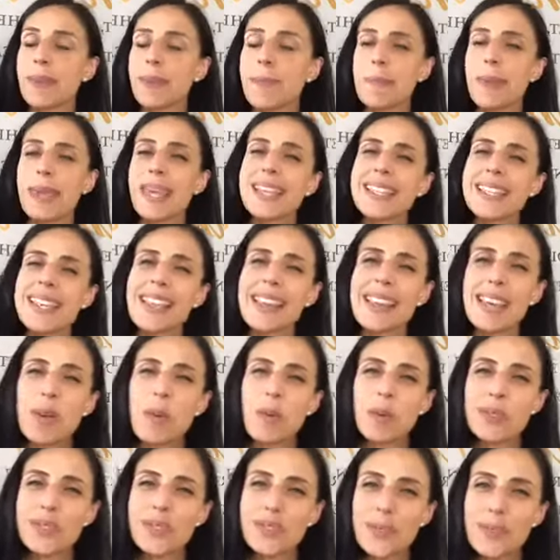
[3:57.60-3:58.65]
Because I think
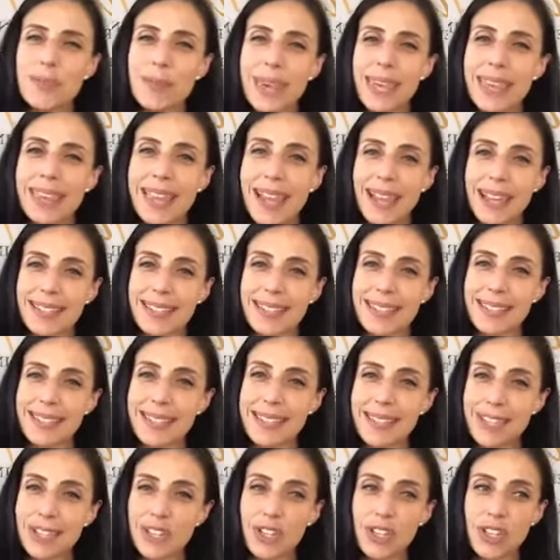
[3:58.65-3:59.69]
once you make that
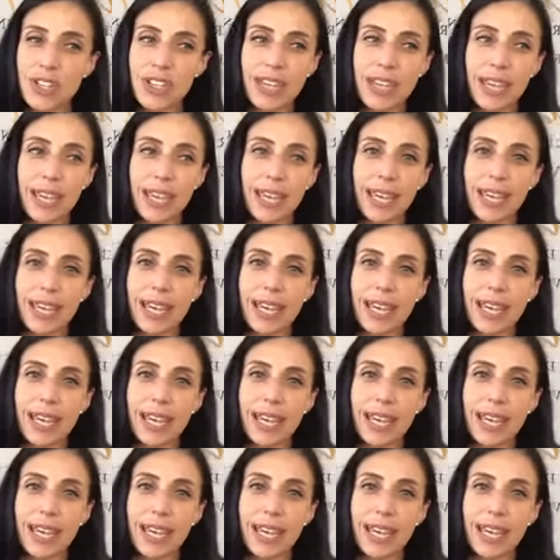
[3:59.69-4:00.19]
decision, it